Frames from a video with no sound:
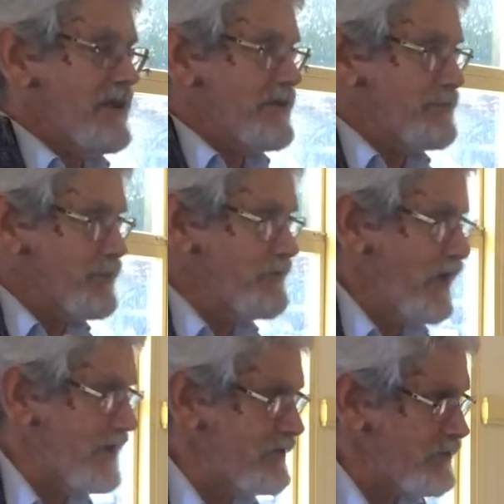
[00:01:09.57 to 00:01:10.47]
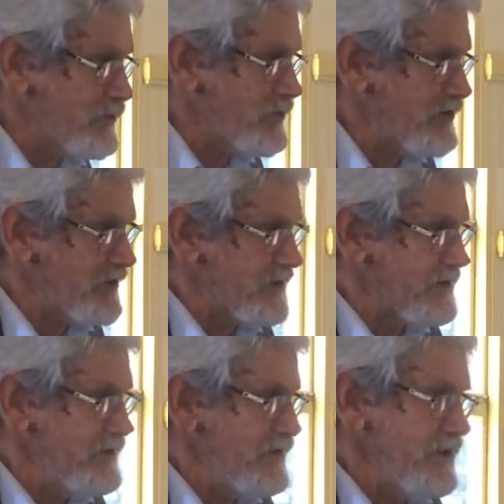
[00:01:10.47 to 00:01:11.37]
that provide nutrition
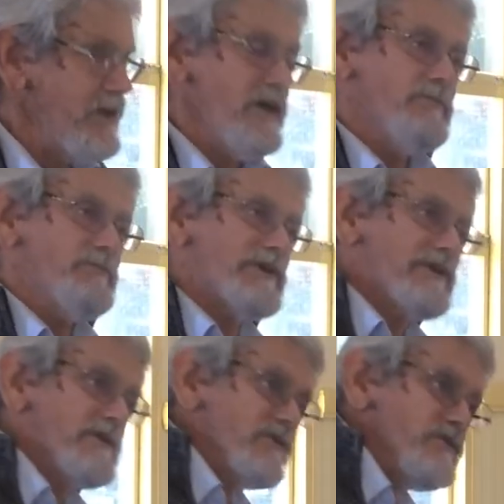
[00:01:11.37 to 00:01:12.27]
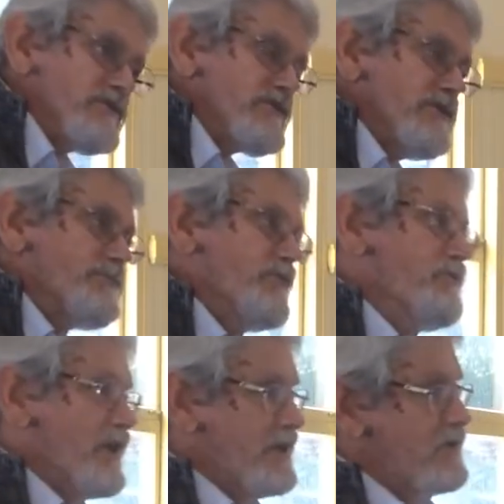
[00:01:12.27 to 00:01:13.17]
but can also
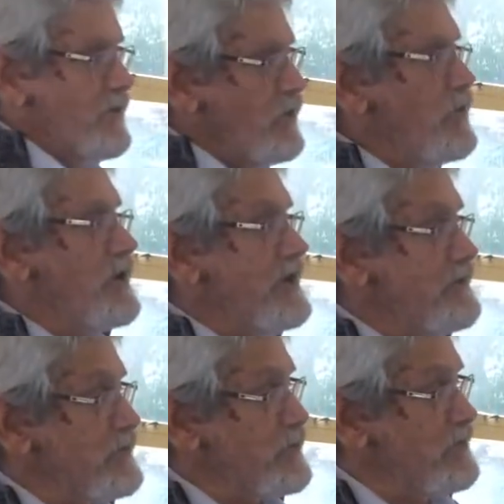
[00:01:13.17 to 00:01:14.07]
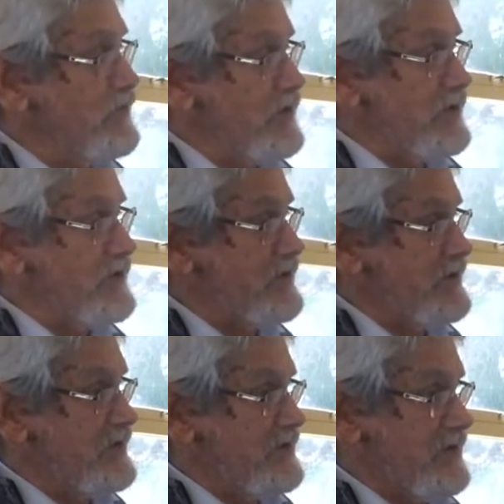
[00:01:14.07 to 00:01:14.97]
prevent or even reverse
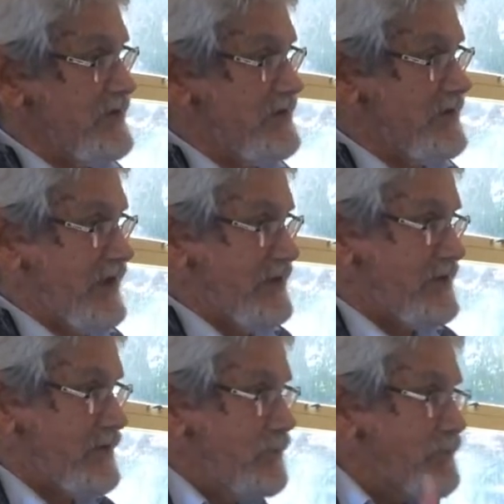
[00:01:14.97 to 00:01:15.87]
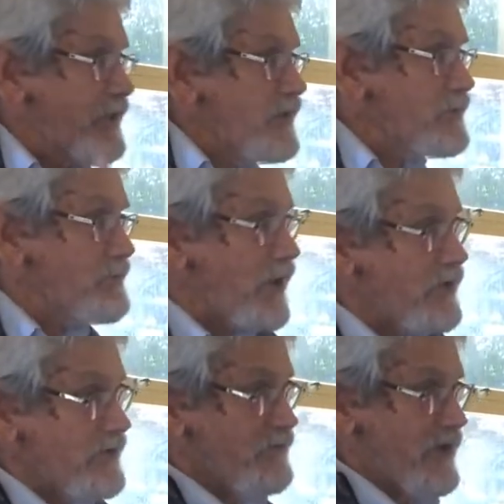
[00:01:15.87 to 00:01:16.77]
disease states. So those
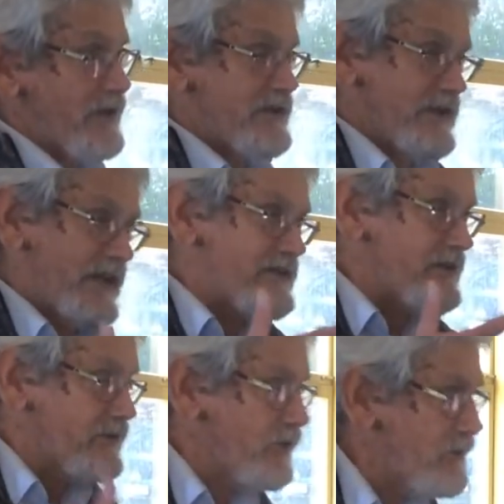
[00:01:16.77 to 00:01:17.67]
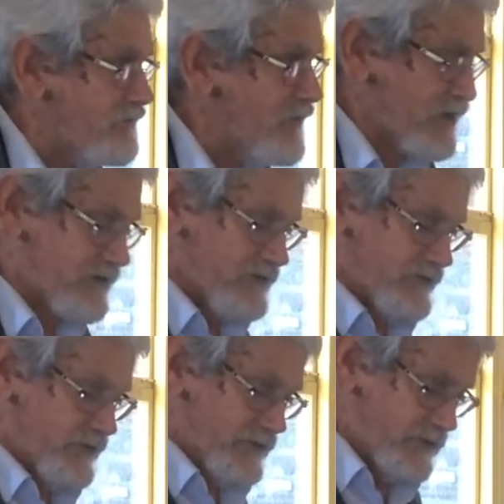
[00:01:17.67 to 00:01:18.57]
both effects, and that's the term functional
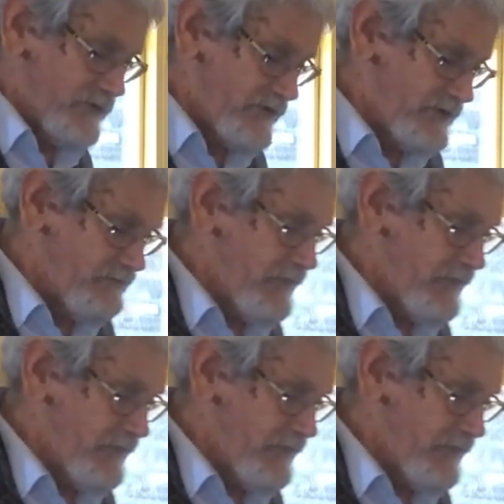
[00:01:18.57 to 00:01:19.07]
foods.